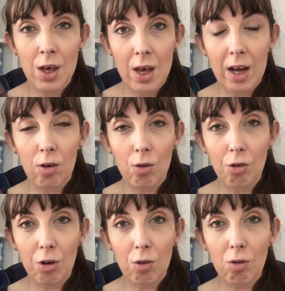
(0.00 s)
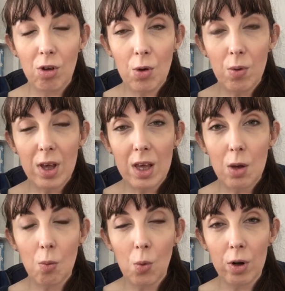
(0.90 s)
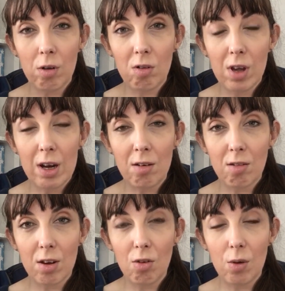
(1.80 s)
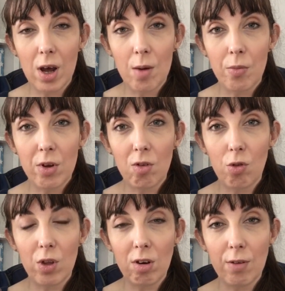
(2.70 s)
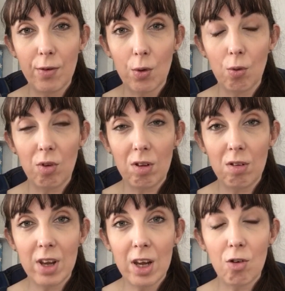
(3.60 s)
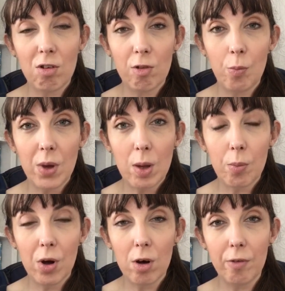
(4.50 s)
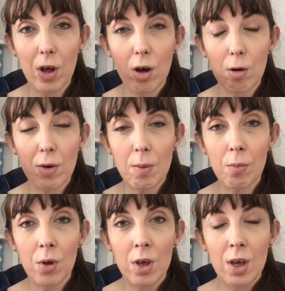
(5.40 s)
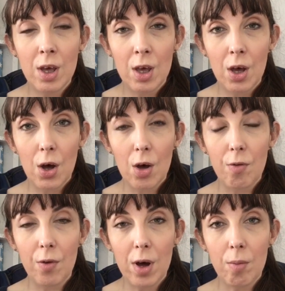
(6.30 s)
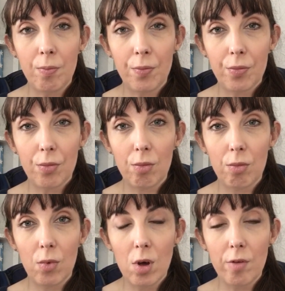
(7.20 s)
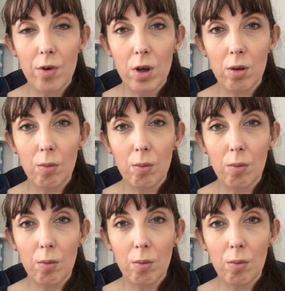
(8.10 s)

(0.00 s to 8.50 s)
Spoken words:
and choose who he wants, and the difficulties and dangers of being part of the harem of a